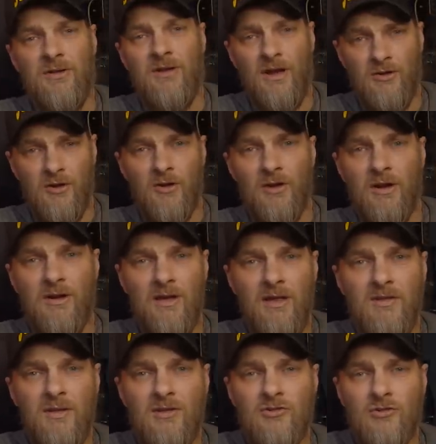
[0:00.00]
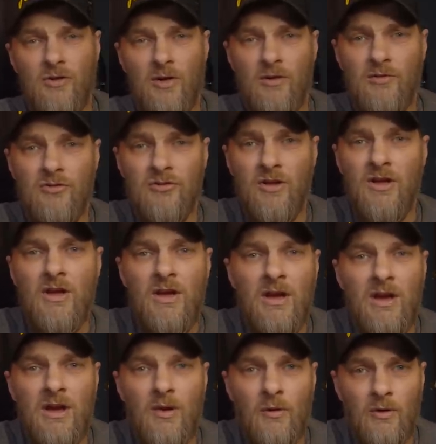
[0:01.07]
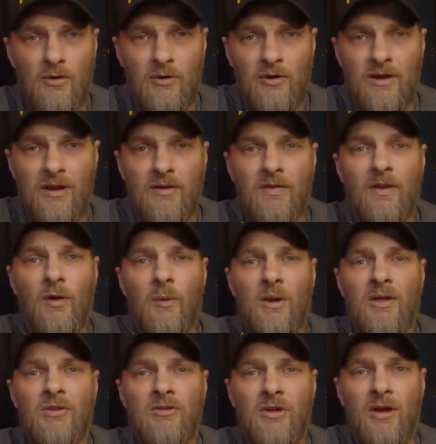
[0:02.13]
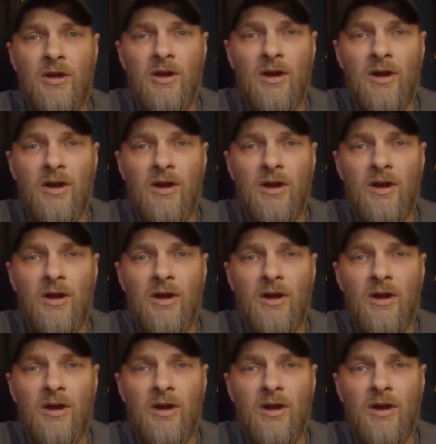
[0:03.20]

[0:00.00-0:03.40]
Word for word: Now, you're going to need these drones in order to get the queens